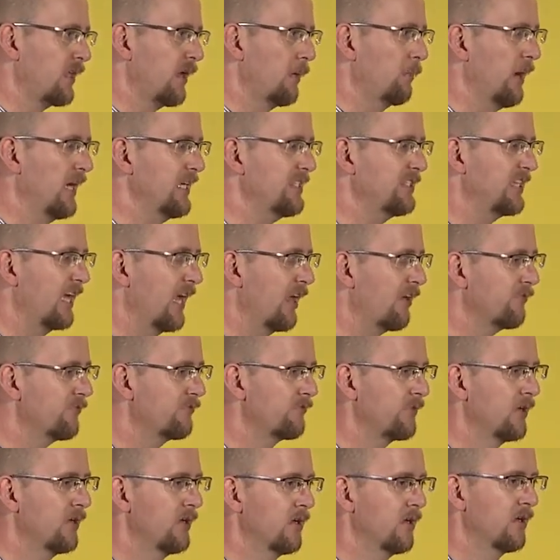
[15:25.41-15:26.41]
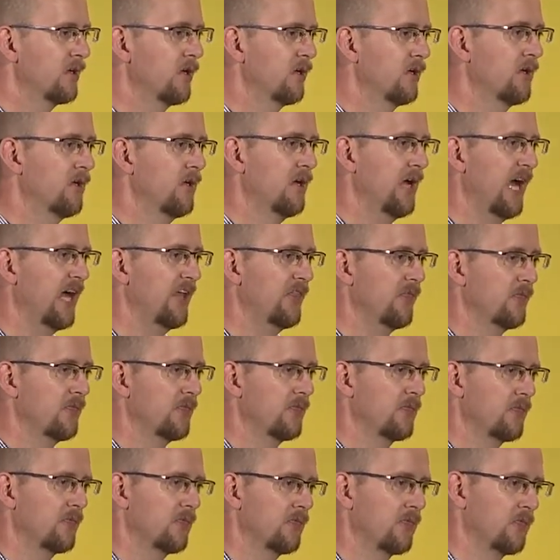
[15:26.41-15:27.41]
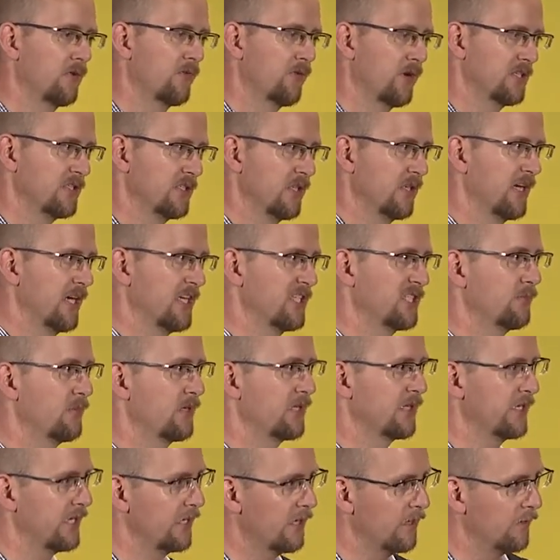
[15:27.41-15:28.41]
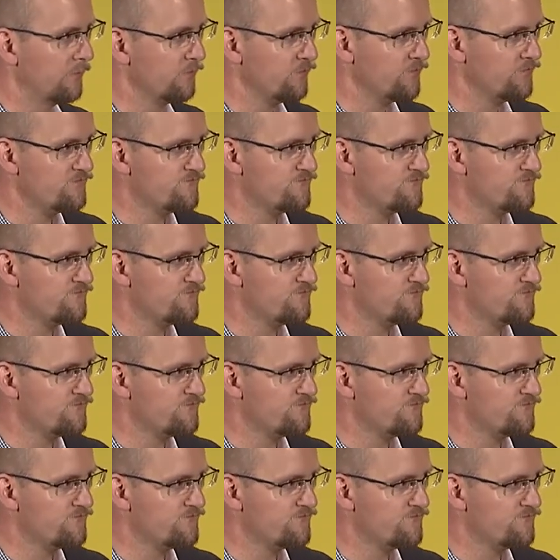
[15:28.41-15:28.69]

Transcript: myself and the voice of the customer leader.